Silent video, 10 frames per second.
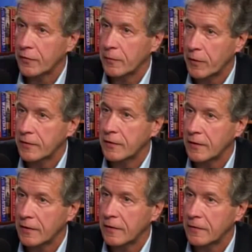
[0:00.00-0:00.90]
the
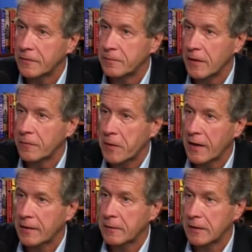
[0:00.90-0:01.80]
president of
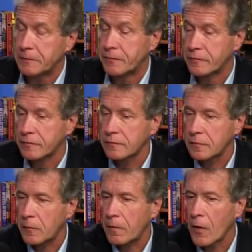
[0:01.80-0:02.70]
Panama.
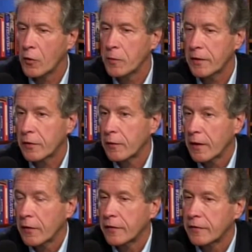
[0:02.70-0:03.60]
Omar
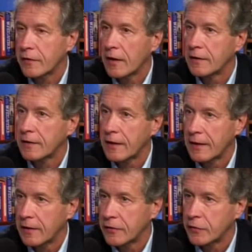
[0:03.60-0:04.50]
Torrijos had signed the
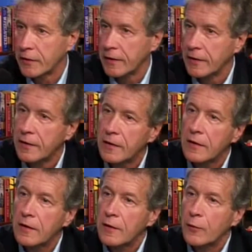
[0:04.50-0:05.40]
canal treaty
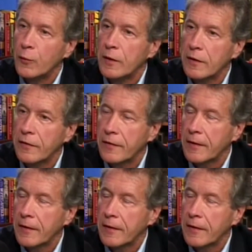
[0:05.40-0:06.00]
with